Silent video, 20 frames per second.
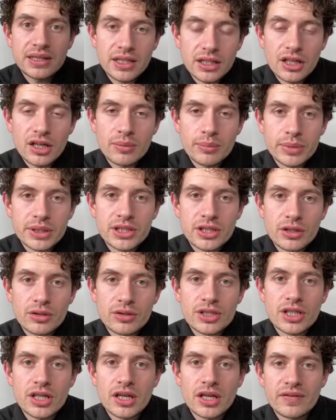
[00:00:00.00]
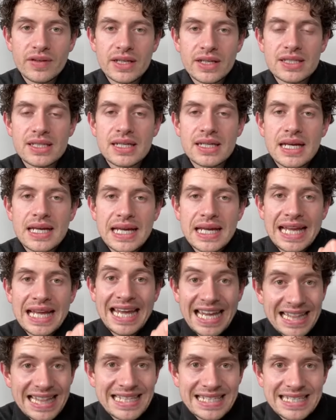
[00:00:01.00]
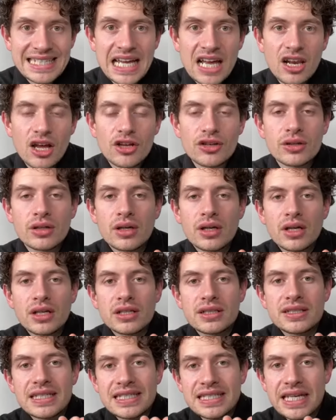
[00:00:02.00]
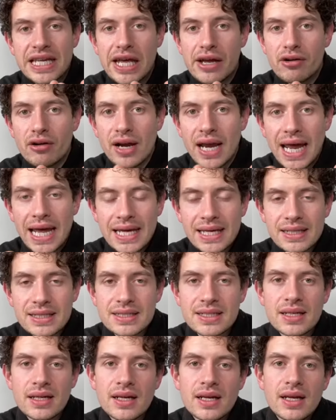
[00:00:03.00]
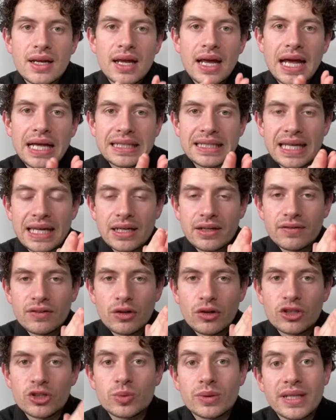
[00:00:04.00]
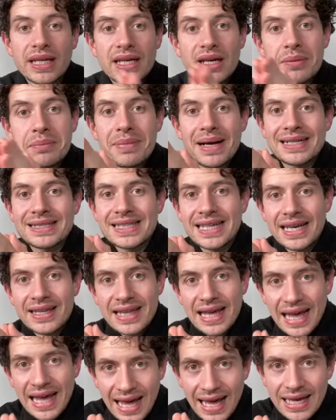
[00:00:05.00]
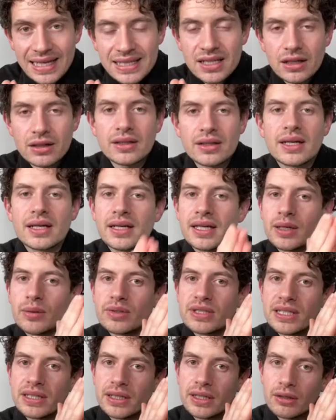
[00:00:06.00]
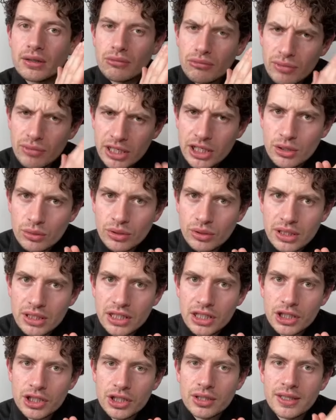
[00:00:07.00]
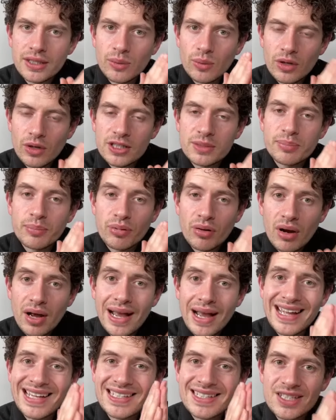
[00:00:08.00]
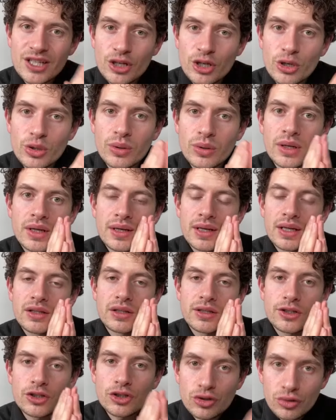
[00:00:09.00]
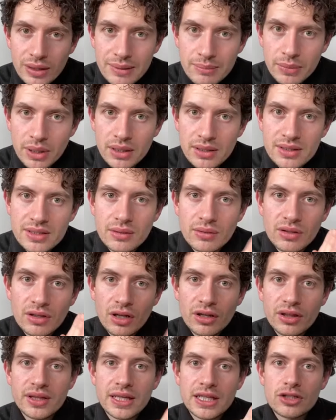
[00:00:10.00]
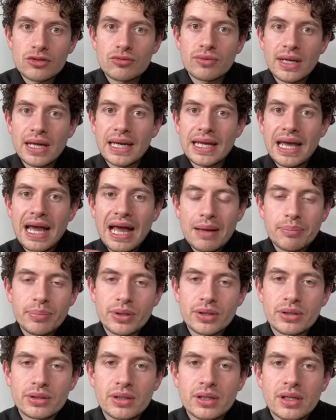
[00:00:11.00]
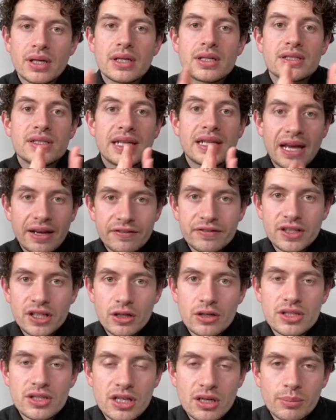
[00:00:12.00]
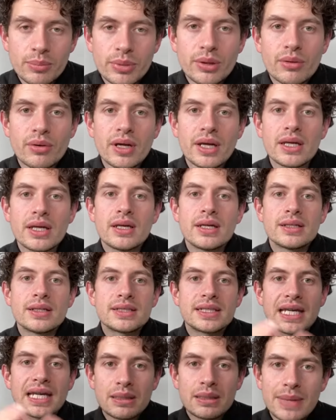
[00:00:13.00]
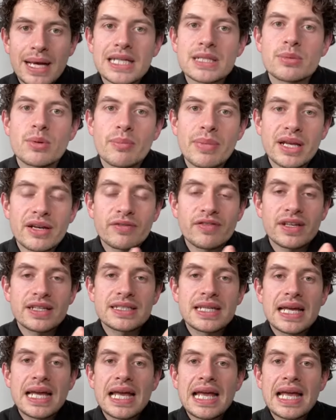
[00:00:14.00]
the number 2 service in the salon deteriorates, and then of course when they come back to get their hair done, it was in the original condition it was prior to the treatment, so nothing's really happened. So they have to use the number 3 to get the maximum benefits